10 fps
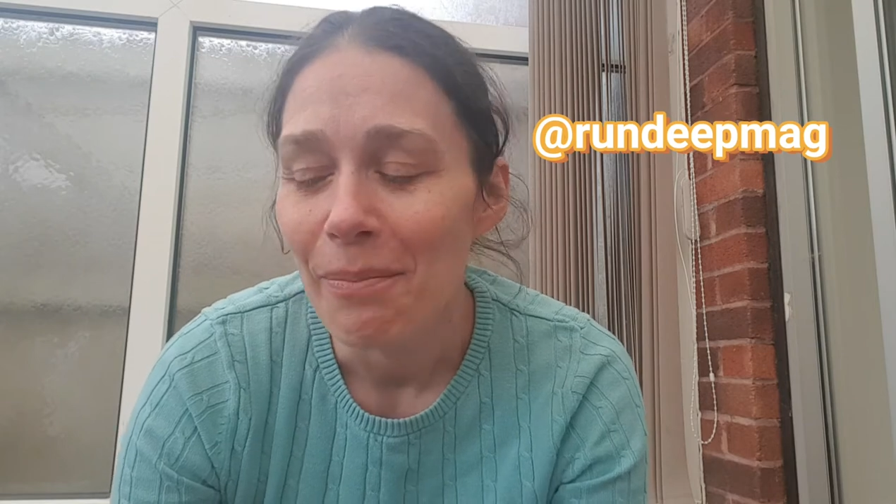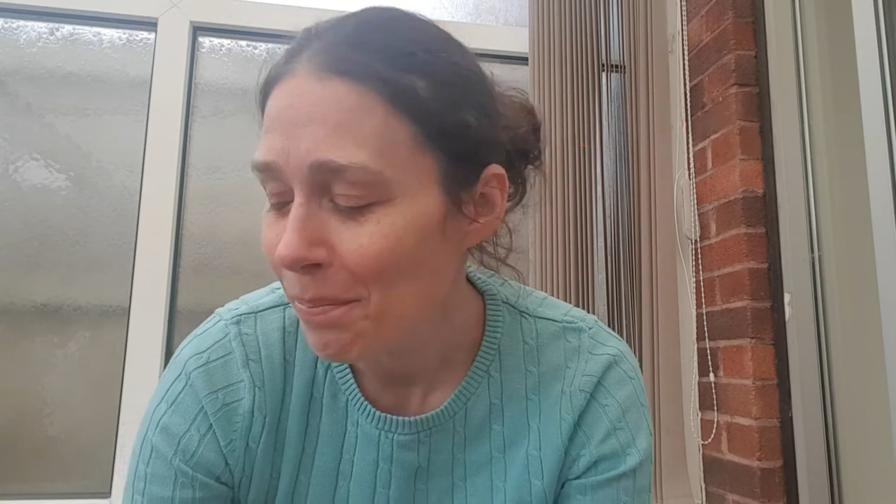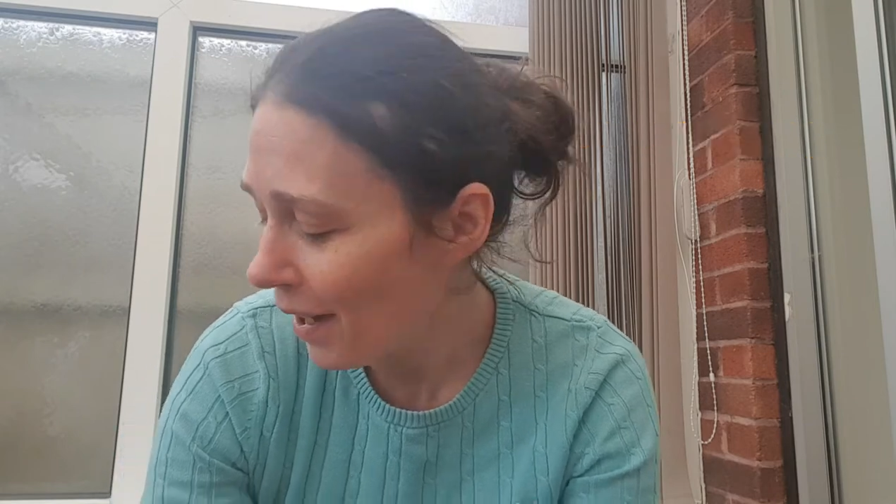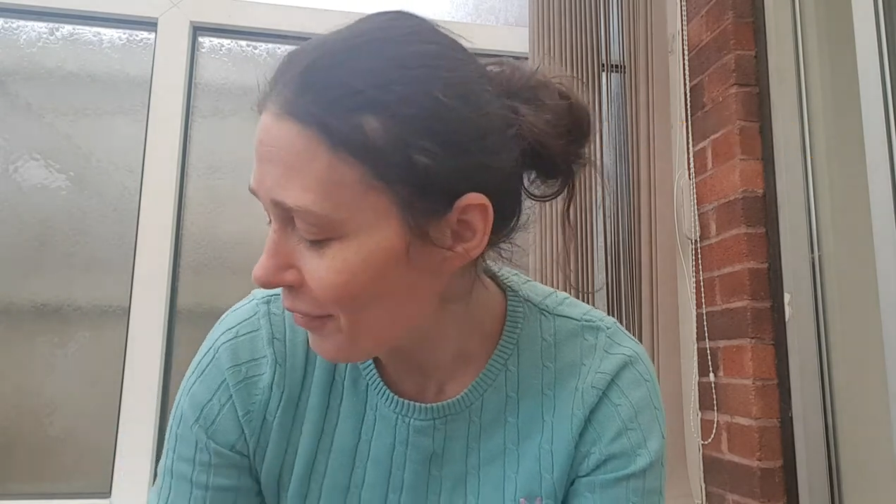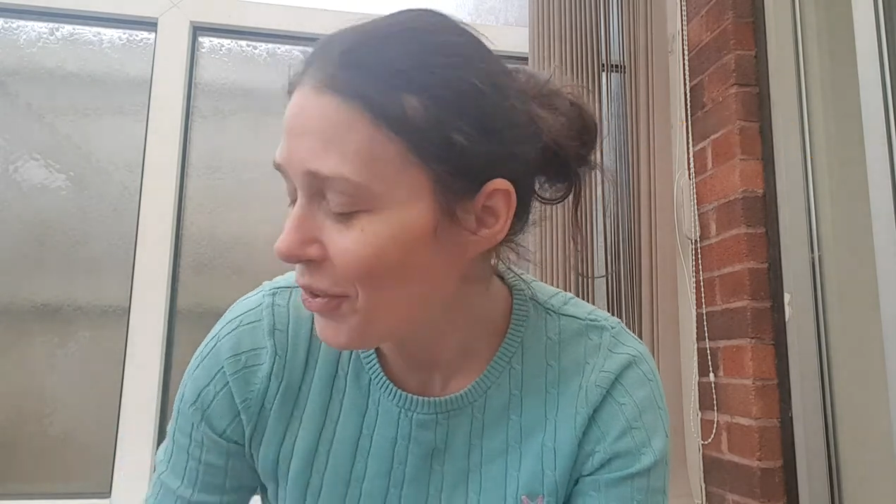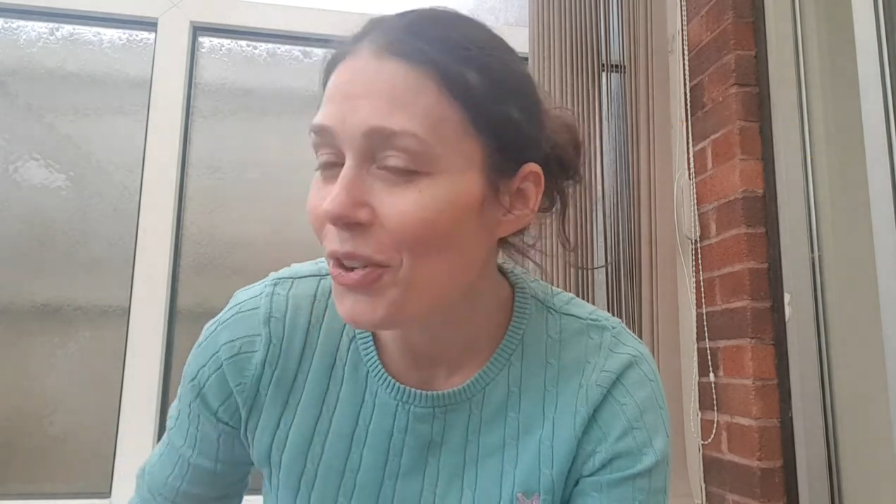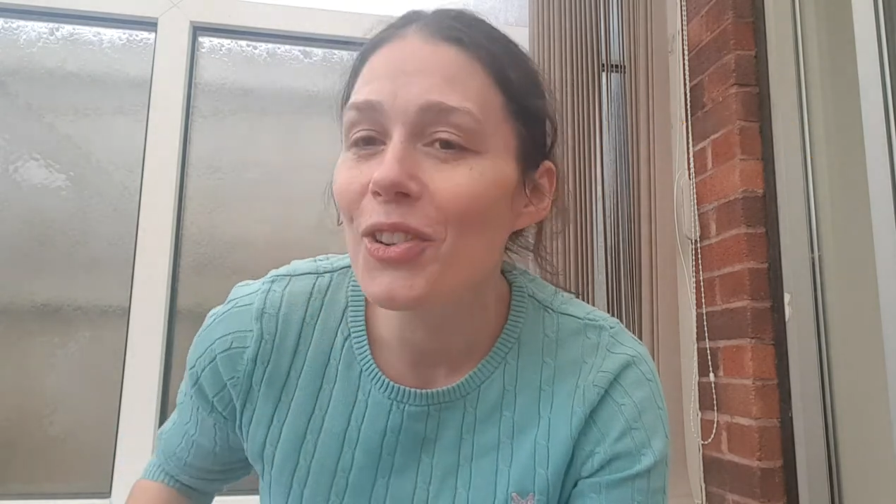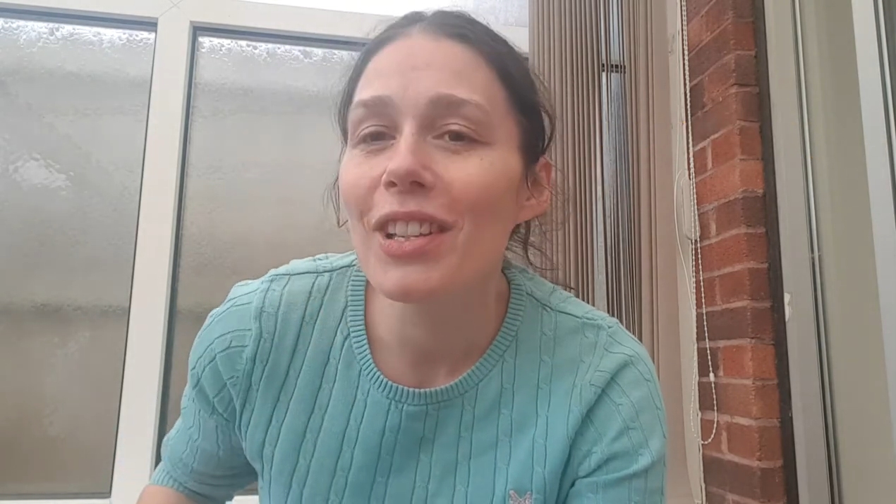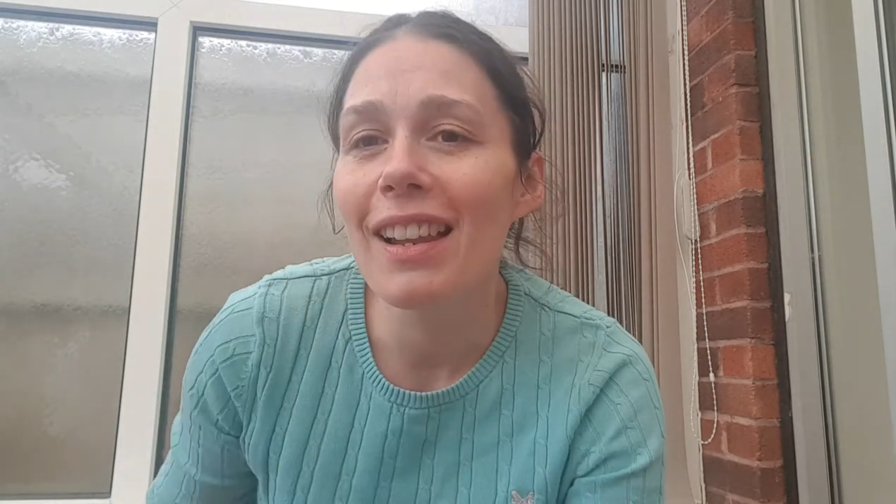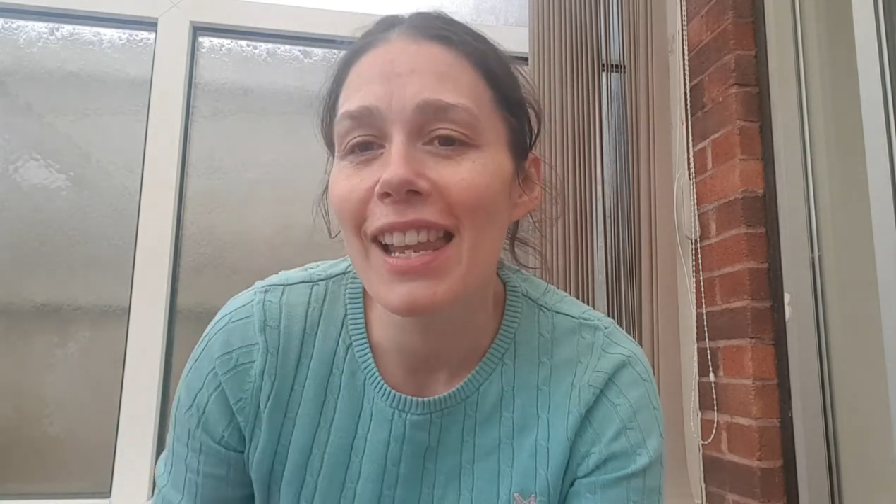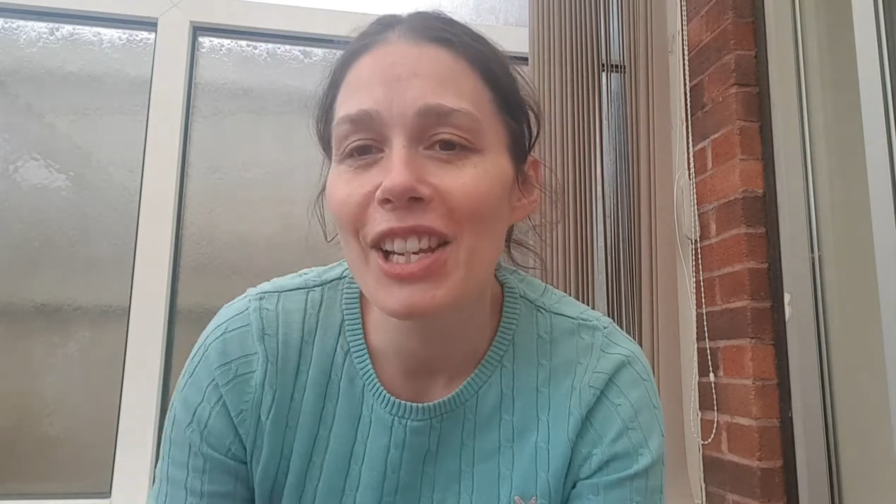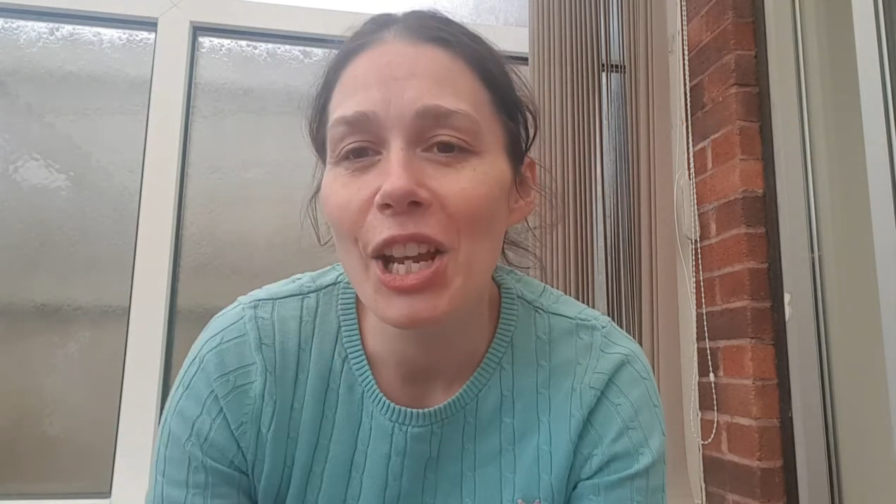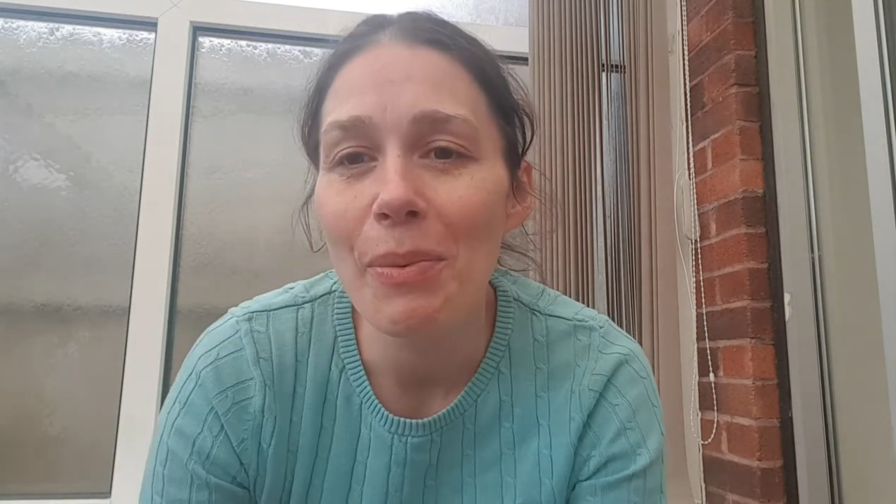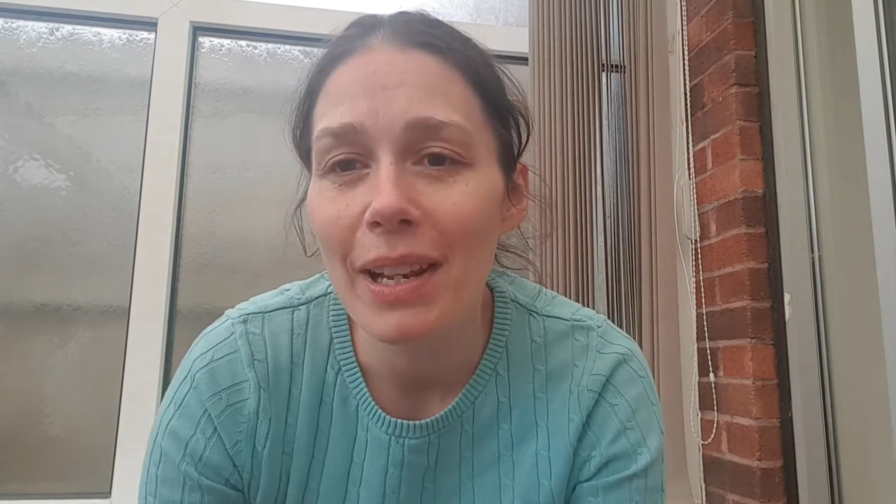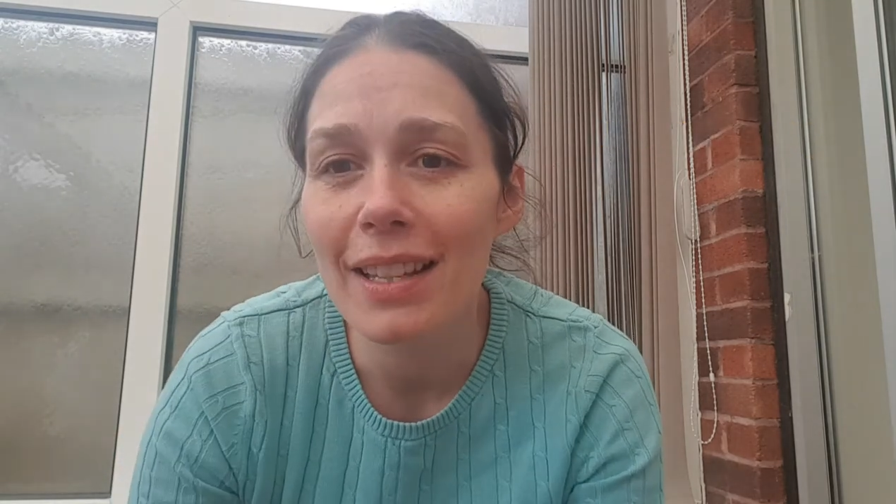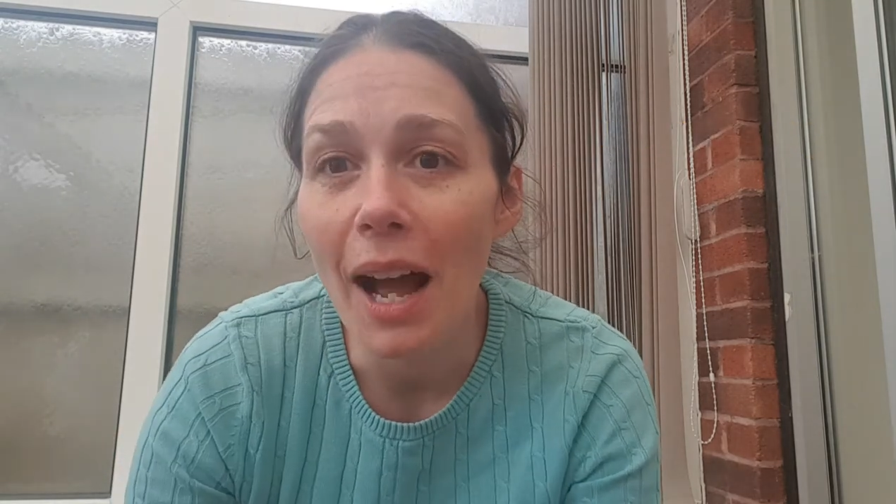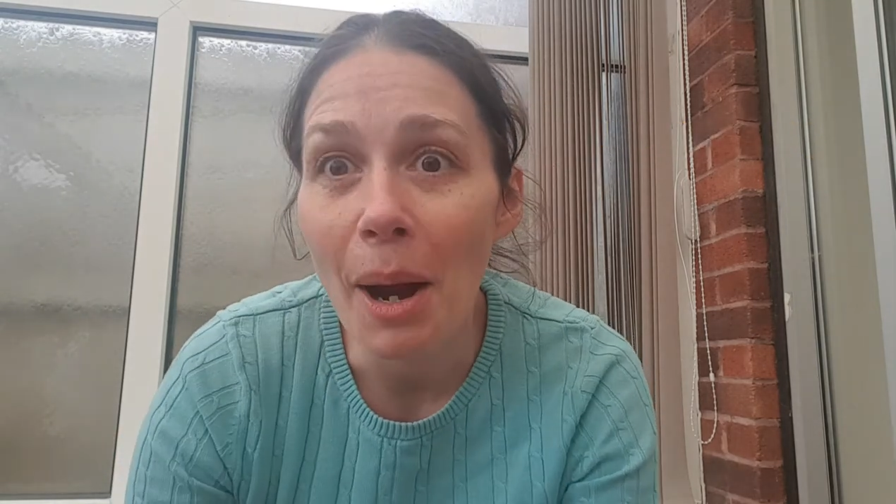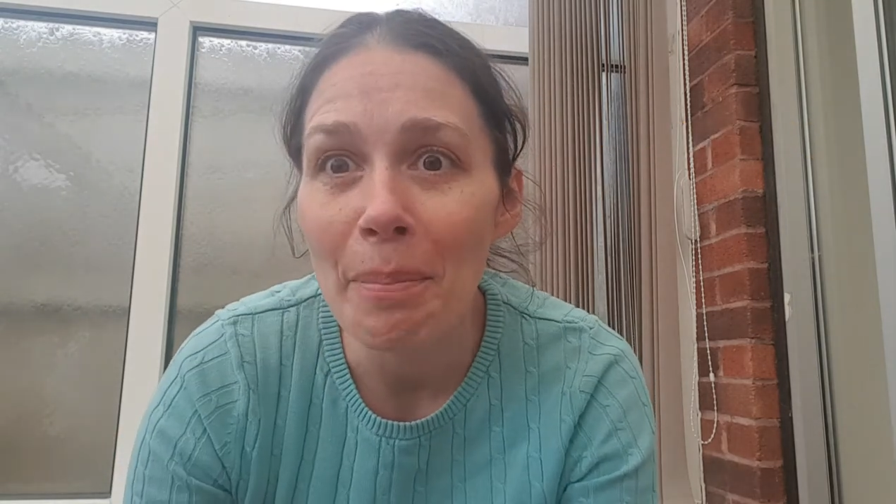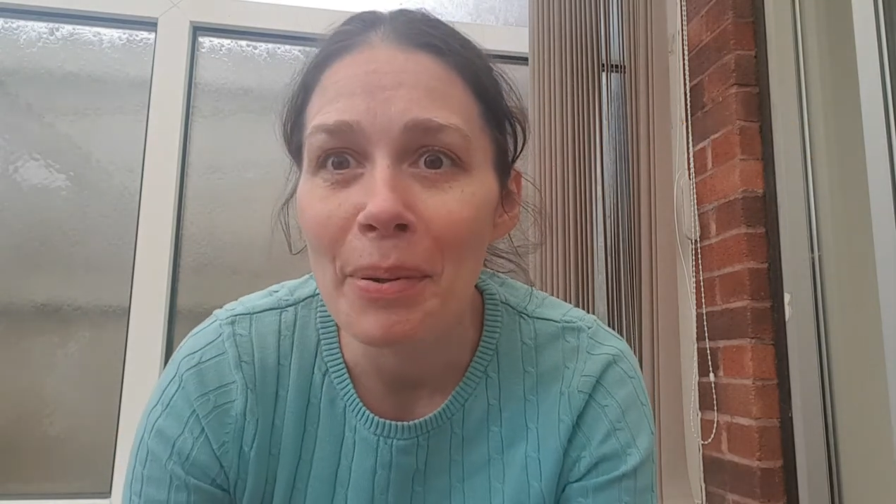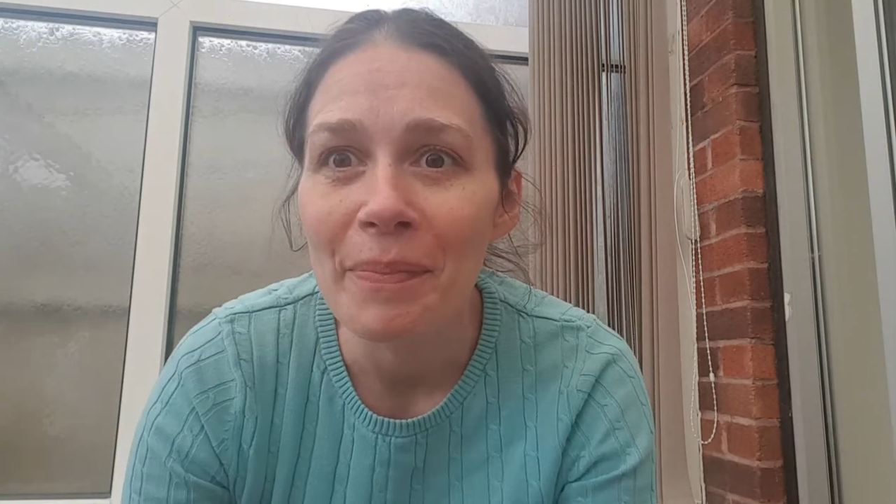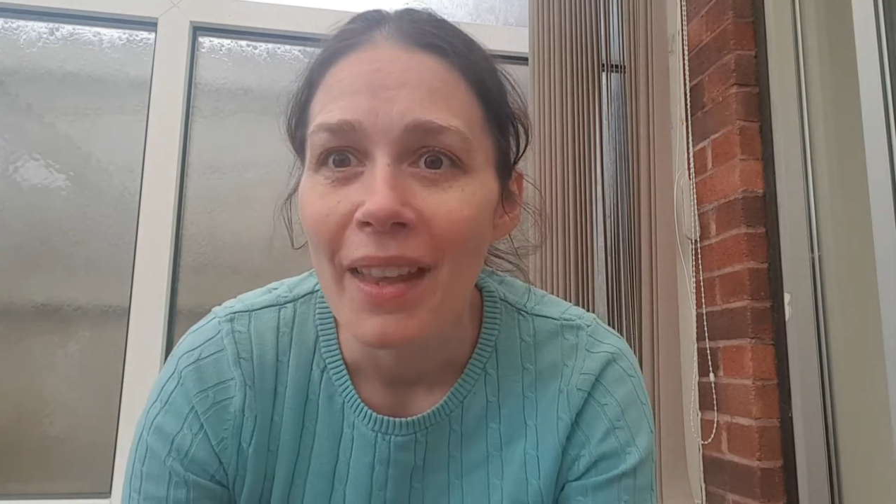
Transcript: But of course, I'll let you know when it's up.